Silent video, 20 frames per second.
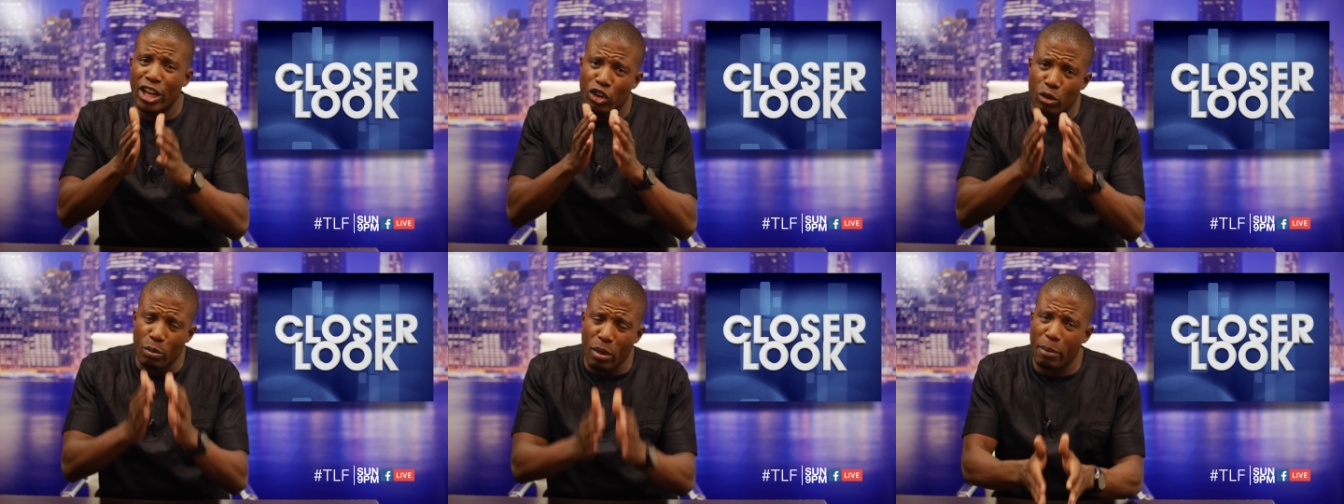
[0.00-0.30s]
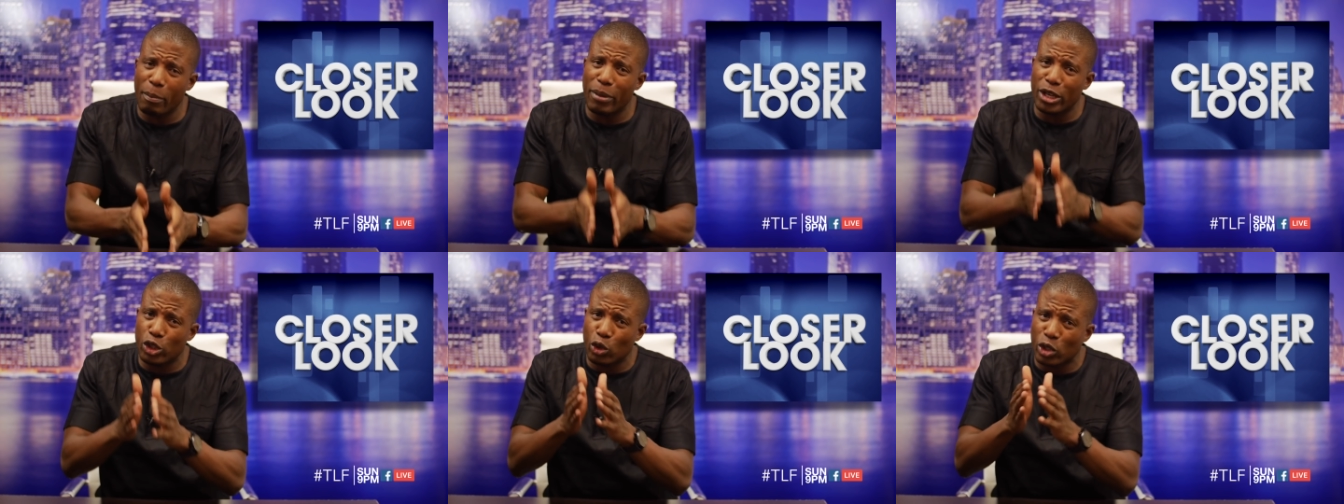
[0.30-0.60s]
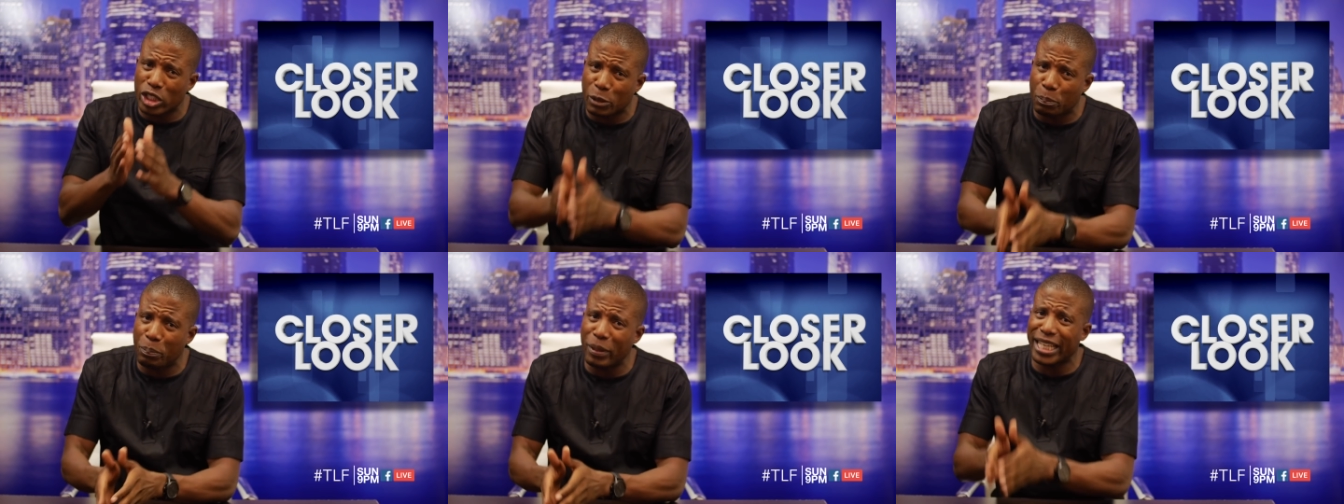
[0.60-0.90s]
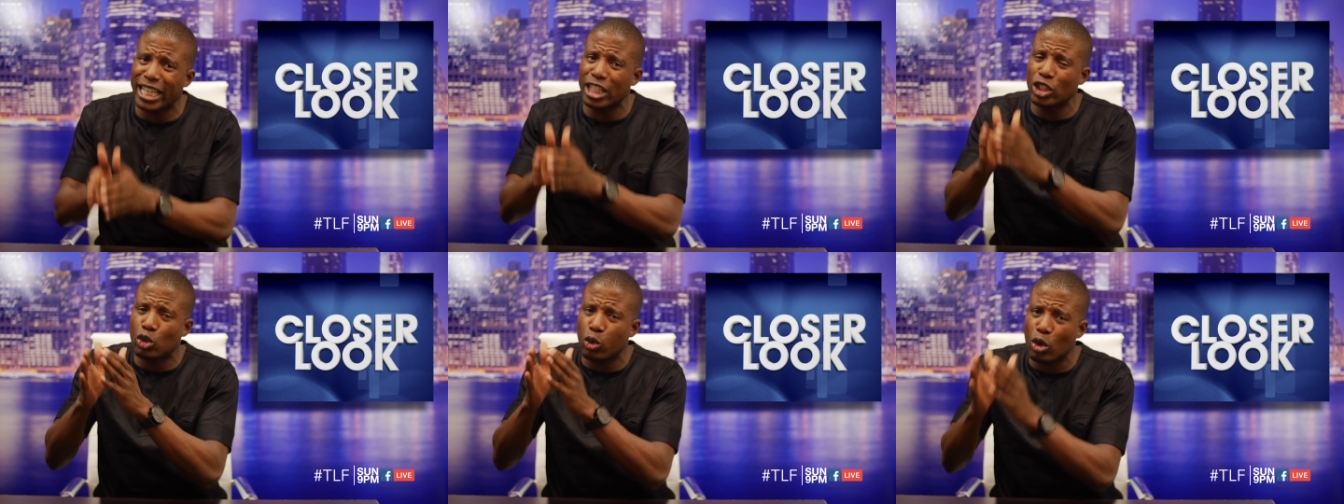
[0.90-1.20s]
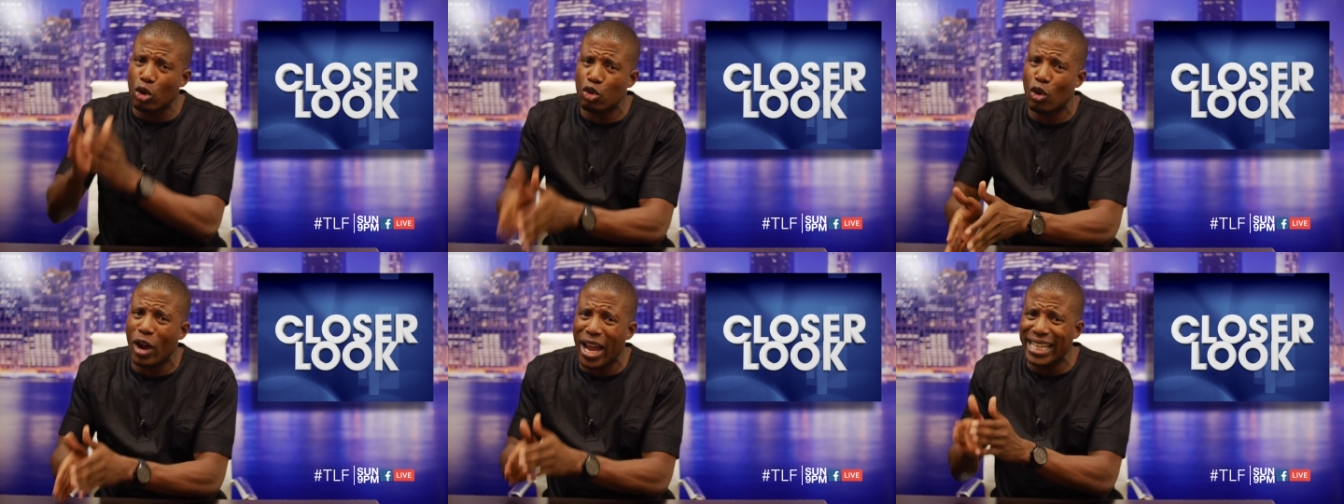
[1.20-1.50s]
Remember, you're speaking to
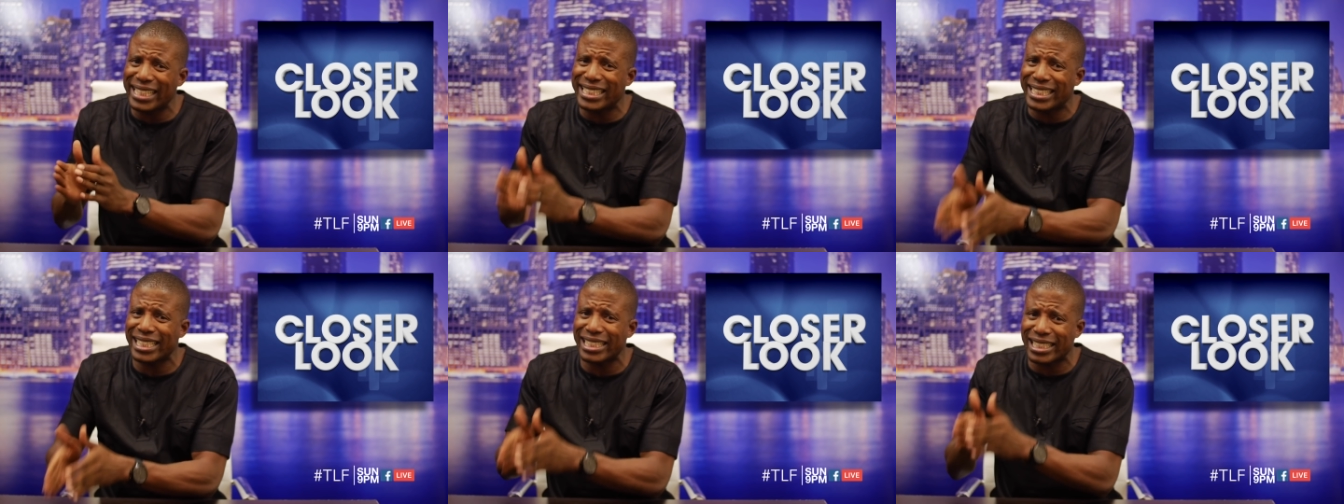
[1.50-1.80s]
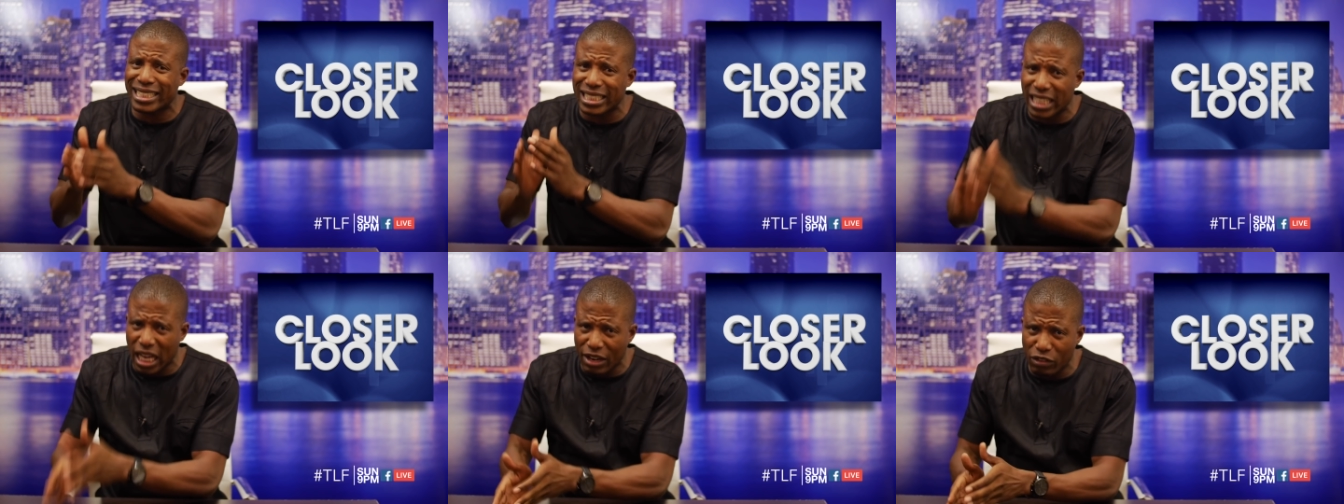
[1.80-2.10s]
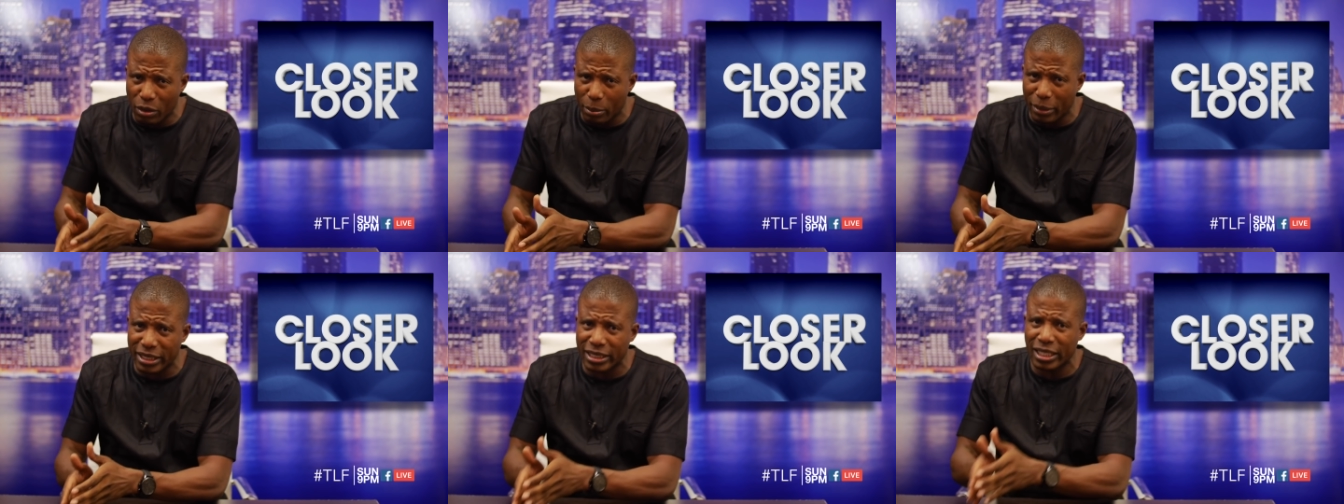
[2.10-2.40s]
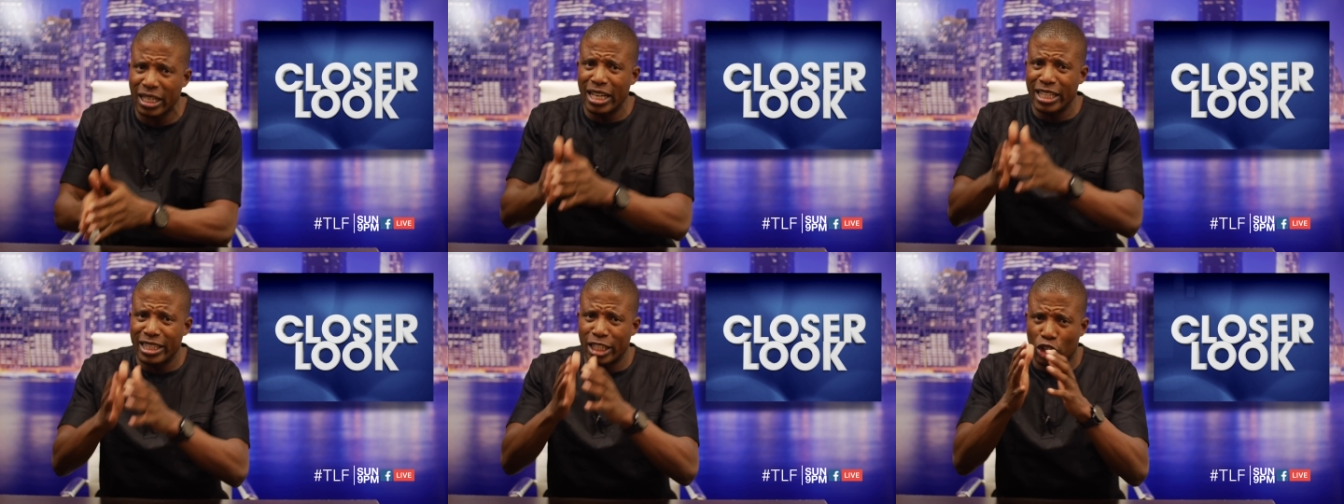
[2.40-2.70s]
a rightist government.